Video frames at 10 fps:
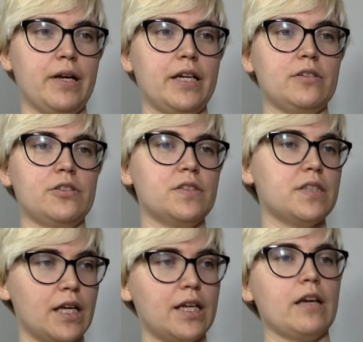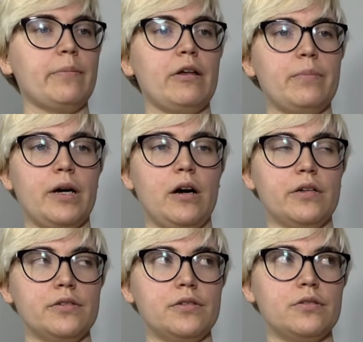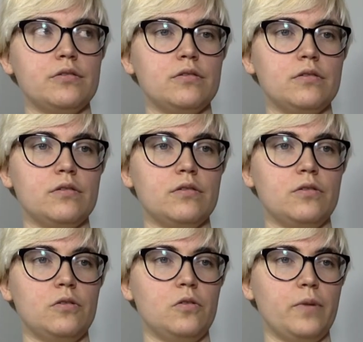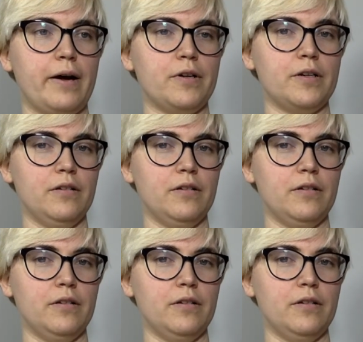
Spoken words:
like, just thinking about the past or whatever.